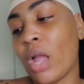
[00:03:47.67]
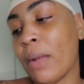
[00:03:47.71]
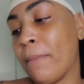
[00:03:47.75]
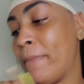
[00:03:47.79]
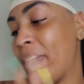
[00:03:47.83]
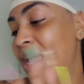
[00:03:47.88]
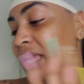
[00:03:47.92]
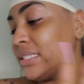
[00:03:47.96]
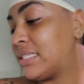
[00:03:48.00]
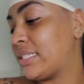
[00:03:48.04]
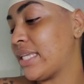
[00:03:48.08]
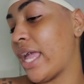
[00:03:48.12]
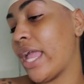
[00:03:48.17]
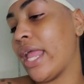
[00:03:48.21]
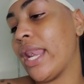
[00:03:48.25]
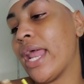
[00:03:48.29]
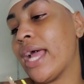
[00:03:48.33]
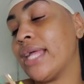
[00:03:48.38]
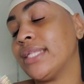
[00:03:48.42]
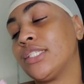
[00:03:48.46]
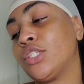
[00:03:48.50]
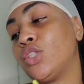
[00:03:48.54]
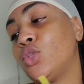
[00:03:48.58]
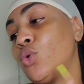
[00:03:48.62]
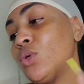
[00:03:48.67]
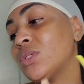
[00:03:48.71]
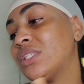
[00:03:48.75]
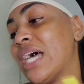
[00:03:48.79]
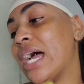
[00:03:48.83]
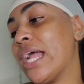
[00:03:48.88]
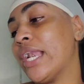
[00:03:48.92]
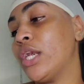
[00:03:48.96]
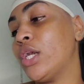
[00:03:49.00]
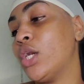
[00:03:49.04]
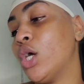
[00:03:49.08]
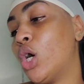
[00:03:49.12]
do's
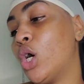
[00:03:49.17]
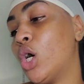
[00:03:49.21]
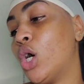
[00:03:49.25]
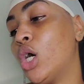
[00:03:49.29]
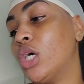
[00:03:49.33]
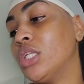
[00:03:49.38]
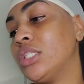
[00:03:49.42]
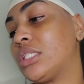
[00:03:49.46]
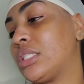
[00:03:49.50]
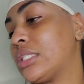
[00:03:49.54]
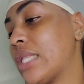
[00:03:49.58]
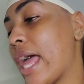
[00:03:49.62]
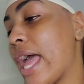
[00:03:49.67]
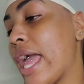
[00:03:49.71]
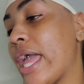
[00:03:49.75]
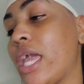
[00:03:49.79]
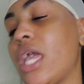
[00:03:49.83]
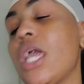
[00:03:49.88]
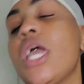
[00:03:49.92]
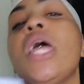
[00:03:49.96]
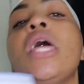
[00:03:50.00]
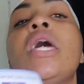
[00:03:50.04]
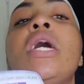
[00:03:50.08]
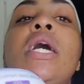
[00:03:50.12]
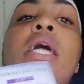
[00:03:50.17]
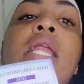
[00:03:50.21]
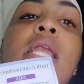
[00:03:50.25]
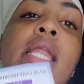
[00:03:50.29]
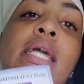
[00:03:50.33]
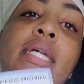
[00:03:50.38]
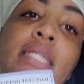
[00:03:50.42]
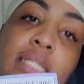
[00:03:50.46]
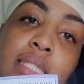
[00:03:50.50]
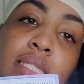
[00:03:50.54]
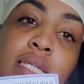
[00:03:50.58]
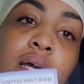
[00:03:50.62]
and don'ts.
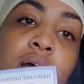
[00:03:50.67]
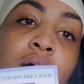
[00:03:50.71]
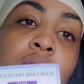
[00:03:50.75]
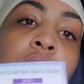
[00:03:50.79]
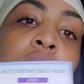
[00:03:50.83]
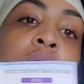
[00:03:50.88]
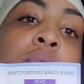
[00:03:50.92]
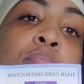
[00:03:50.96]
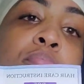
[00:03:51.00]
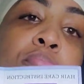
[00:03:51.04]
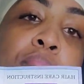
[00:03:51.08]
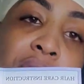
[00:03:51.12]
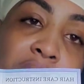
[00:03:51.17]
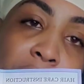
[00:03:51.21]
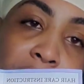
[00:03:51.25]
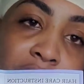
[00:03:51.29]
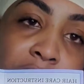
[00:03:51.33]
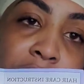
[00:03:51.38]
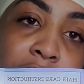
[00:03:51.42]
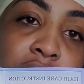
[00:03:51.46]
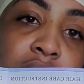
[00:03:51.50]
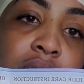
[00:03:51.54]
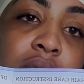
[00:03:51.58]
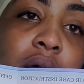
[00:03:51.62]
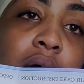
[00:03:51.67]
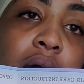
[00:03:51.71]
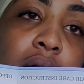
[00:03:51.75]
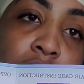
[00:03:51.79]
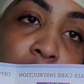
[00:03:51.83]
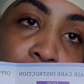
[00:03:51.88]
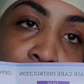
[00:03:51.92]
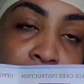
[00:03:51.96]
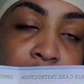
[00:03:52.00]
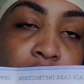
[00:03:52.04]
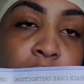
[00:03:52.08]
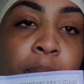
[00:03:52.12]
Listen, payment method,
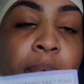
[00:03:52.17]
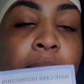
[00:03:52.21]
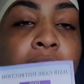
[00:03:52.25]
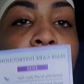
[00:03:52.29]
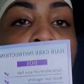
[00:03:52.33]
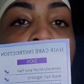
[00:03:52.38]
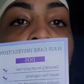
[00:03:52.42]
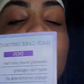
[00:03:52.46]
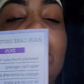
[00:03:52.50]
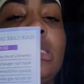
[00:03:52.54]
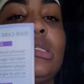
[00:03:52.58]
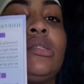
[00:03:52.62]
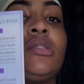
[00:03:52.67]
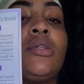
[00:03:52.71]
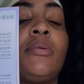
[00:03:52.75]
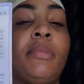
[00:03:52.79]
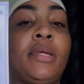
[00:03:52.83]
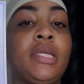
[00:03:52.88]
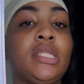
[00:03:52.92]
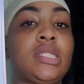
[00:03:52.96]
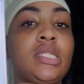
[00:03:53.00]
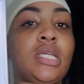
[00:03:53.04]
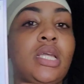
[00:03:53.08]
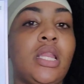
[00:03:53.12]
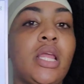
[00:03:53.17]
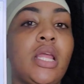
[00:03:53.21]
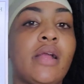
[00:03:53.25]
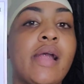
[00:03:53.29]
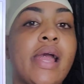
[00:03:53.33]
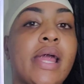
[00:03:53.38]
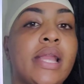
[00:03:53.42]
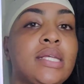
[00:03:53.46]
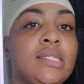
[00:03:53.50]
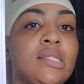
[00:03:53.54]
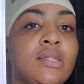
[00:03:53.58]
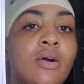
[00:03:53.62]
PayPal, listen to me, see
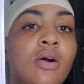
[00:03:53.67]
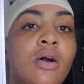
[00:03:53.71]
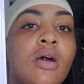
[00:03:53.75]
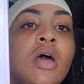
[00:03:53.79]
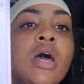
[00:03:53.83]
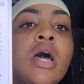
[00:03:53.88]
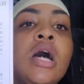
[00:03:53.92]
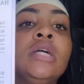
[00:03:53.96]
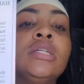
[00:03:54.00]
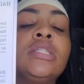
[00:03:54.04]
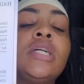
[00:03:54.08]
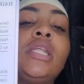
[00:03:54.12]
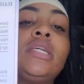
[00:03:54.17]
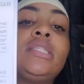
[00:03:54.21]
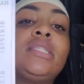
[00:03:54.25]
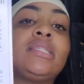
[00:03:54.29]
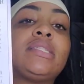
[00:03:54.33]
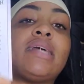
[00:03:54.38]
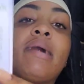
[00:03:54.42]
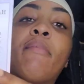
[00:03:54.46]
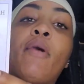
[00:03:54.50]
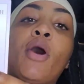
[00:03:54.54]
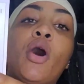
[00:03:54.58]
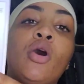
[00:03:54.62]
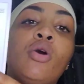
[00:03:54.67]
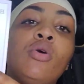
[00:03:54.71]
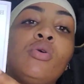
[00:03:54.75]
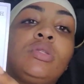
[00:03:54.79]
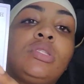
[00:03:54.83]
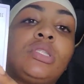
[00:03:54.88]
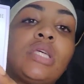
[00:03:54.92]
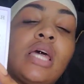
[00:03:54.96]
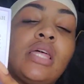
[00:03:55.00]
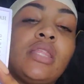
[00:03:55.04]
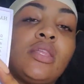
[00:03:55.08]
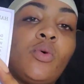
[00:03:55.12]
there and stuff. So this is
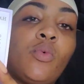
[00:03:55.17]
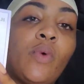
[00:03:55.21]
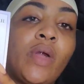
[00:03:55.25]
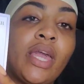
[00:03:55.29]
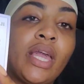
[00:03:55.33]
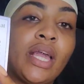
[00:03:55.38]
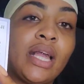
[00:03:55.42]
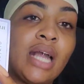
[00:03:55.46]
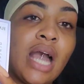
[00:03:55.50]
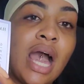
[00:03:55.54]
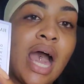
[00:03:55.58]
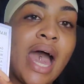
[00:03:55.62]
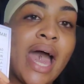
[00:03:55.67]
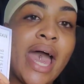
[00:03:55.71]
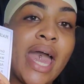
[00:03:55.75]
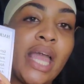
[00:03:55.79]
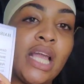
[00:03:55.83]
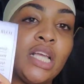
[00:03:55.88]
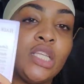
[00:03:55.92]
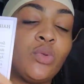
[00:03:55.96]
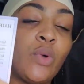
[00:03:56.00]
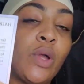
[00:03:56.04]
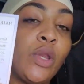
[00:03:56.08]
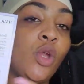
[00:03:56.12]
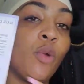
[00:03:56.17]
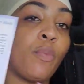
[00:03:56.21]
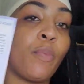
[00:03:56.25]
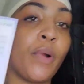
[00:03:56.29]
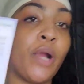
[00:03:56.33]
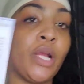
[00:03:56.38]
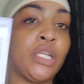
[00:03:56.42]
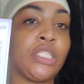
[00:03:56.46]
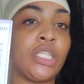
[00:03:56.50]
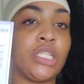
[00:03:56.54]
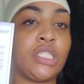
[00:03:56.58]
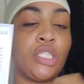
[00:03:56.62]
about the wig, guys. When you
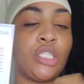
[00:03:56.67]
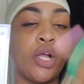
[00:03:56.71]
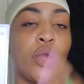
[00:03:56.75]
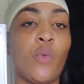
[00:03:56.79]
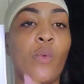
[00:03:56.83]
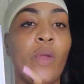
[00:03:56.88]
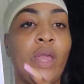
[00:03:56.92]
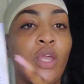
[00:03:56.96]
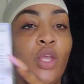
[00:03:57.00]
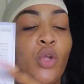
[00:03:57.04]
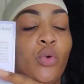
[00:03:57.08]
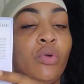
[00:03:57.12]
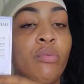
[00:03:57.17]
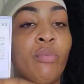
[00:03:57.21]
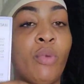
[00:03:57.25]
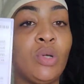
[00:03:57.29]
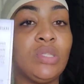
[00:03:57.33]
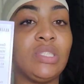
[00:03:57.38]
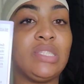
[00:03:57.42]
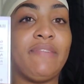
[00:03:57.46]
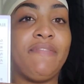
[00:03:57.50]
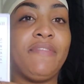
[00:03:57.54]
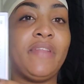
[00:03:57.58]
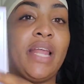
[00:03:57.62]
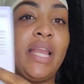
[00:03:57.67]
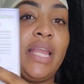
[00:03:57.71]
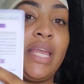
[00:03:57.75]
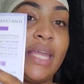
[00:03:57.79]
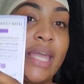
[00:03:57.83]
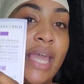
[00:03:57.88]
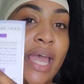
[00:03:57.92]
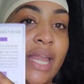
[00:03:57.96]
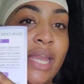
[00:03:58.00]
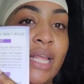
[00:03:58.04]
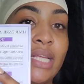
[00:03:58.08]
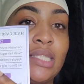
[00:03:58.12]
purchase your wig, you will most definitely
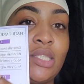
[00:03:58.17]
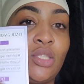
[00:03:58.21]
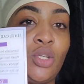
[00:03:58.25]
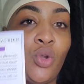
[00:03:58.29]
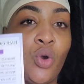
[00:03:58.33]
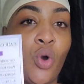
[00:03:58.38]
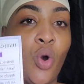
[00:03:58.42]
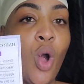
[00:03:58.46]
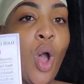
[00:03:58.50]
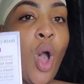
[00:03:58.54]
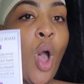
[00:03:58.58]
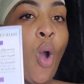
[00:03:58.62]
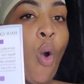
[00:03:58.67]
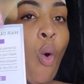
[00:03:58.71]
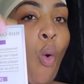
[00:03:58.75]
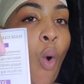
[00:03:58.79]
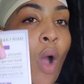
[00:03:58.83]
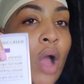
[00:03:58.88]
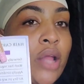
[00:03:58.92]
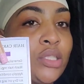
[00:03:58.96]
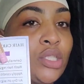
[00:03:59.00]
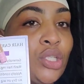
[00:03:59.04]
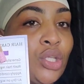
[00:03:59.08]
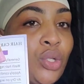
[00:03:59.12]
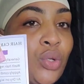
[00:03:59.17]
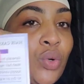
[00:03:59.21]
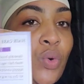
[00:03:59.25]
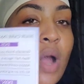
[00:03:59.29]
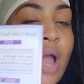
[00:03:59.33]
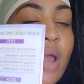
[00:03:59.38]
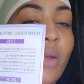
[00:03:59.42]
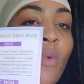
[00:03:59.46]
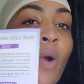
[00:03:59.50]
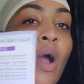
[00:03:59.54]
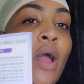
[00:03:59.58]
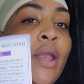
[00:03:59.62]
get this to know what to do
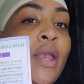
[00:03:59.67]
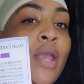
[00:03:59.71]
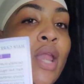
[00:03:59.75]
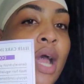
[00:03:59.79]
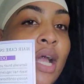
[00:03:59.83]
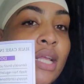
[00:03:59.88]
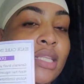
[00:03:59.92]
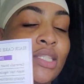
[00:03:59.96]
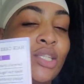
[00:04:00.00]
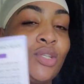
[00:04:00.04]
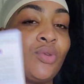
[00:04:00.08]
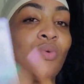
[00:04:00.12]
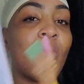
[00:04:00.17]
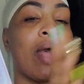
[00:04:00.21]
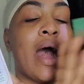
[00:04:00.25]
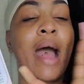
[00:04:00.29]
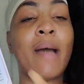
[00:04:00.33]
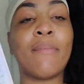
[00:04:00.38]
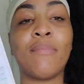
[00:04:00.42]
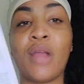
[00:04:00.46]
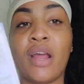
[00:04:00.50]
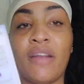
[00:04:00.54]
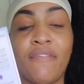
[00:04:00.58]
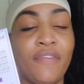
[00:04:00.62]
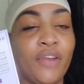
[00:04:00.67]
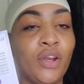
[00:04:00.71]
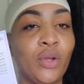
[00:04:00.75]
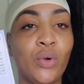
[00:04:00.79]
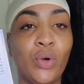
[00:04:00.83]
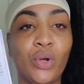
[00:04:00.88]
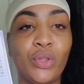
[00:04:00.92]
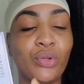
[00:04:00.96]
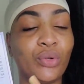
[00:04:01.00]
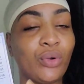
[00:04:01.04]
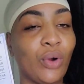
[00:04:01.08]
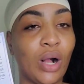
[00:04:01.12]
and what not to do. I'm not gonna
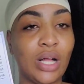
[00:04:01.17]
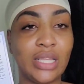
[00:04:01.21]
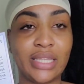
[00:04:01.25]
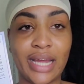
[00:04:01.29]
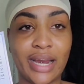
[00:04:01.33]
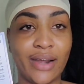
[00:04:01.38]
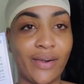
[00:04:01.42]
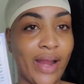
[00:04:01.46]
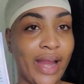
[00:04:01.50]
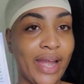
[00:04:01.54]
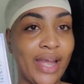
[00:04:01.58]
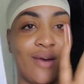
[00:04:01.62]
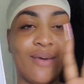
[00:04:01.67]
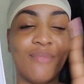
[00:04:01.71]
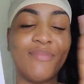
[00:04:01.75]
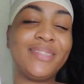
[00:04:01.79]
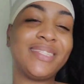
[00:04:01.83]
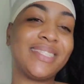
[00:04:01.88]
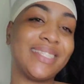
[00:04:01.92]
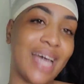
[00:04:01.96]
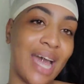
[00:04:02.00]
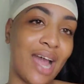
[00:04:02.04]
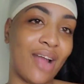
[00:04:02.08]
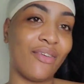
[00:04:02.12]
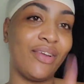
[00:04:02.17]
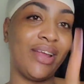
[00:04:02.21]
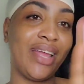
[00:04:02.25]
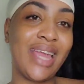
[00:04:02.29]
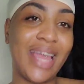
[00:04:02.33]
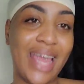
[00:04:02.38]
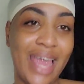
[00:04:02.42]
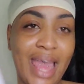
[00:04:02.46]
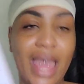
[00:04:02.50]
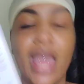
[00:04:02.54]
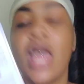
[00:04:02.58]
go through all that right now, I'm sorry.